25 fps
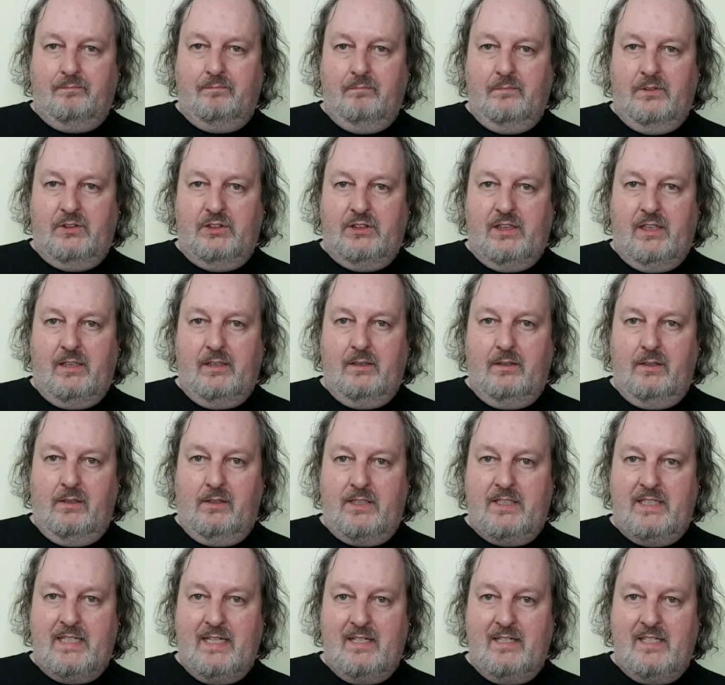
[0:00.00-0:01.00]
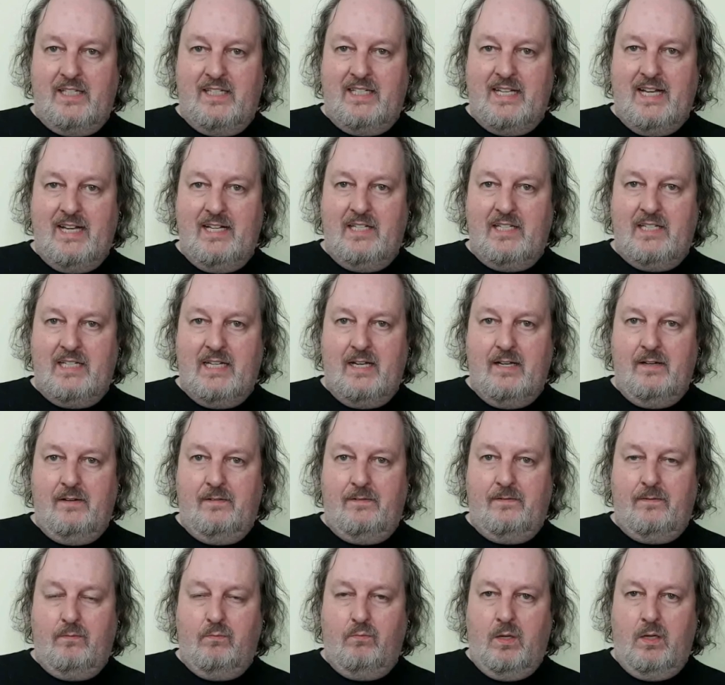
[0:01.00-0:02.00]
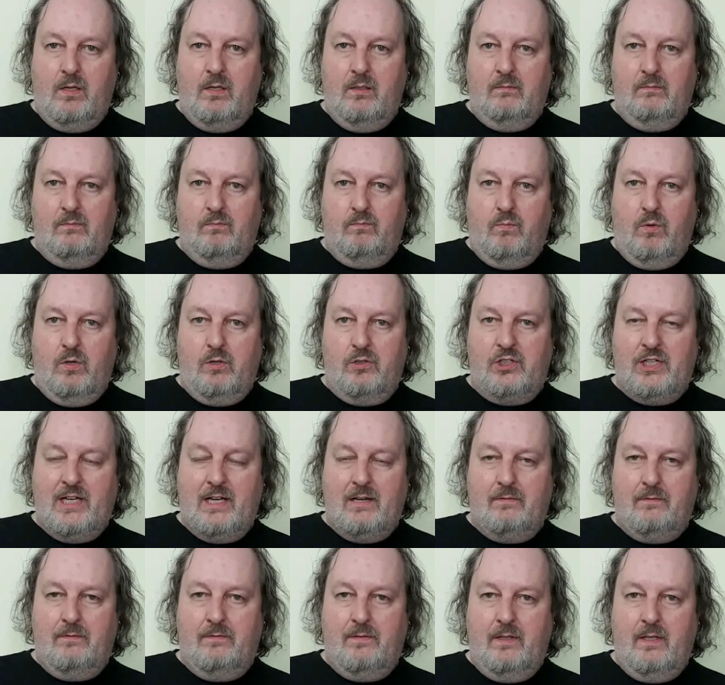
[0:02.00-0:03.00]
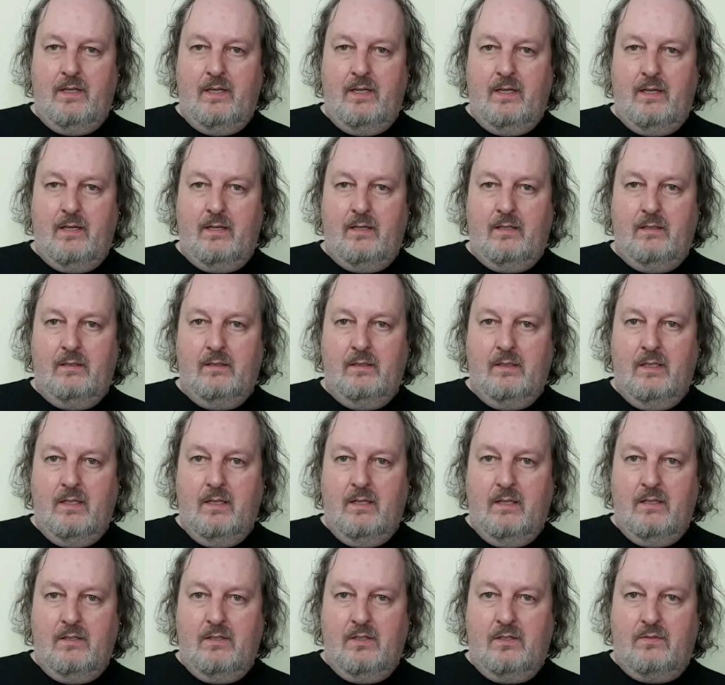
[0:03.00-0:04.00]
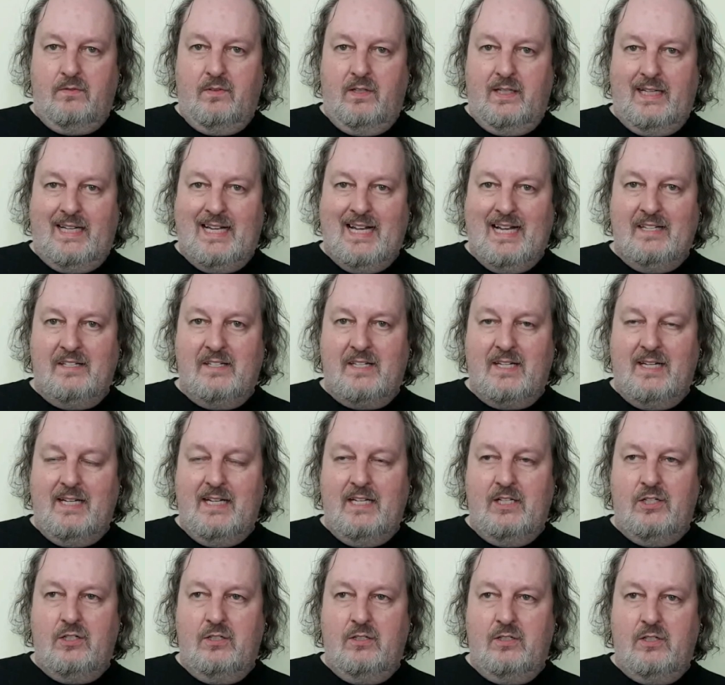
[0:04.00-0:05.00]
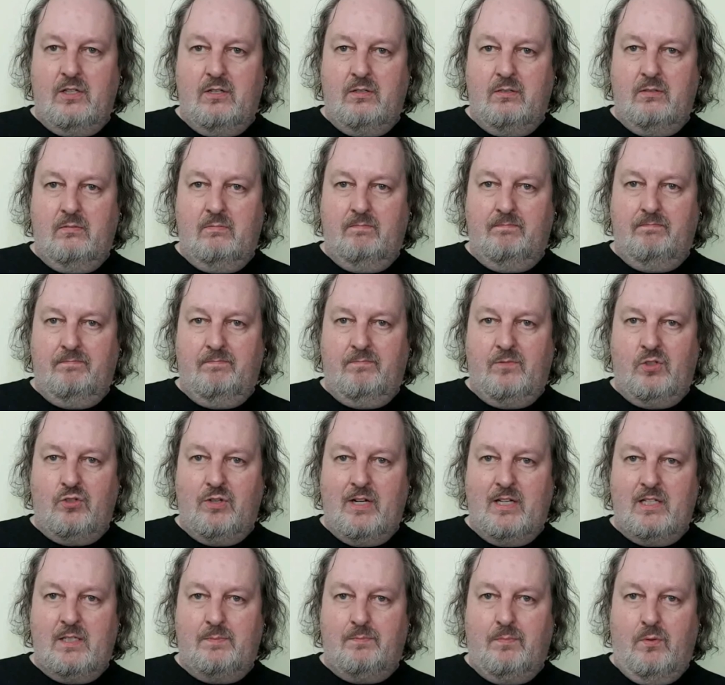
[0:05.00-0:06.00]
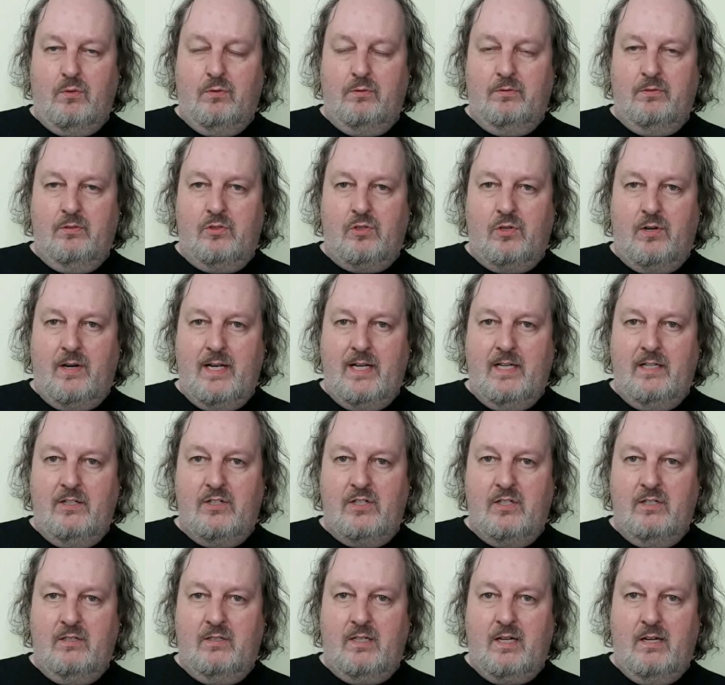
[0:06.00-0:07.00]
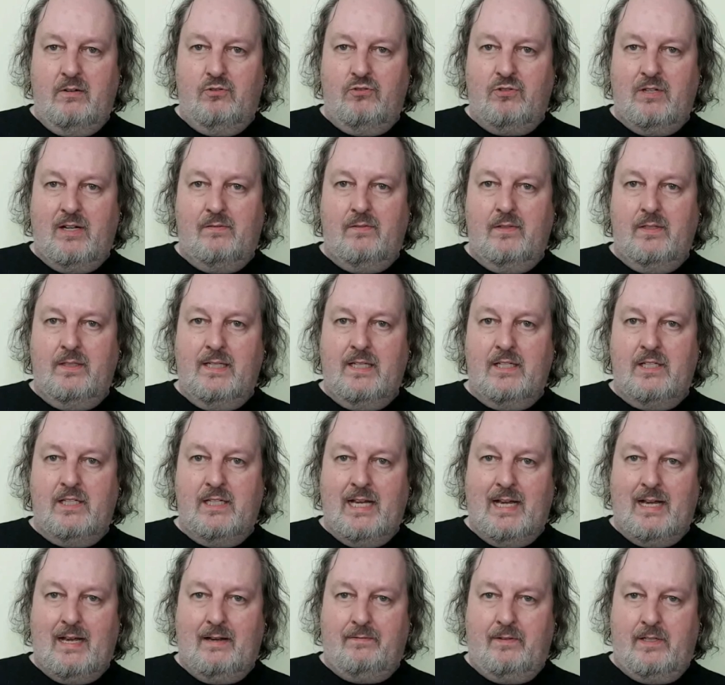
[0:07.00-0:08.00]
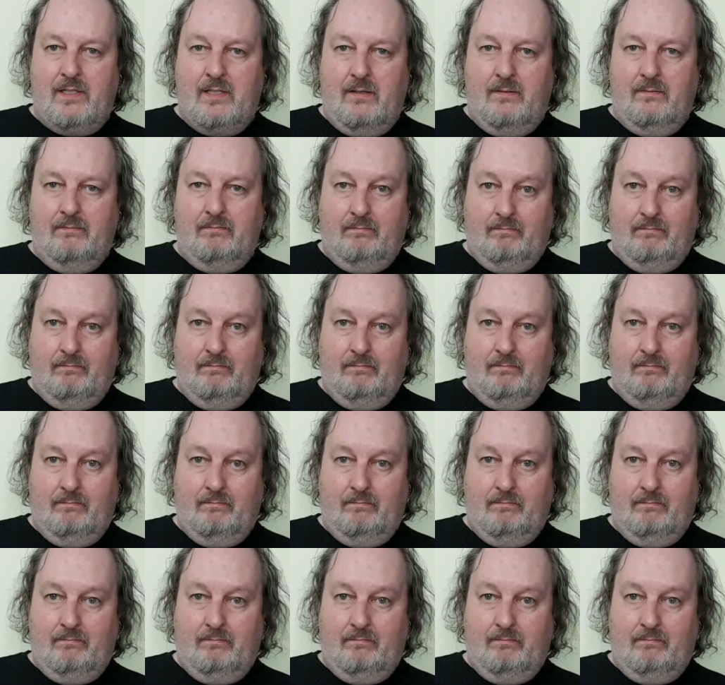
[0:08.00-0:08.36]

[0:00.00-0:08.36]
So like I said, stay safe and watch out for the cancellations on transport and trains, and don't travel unless you have to.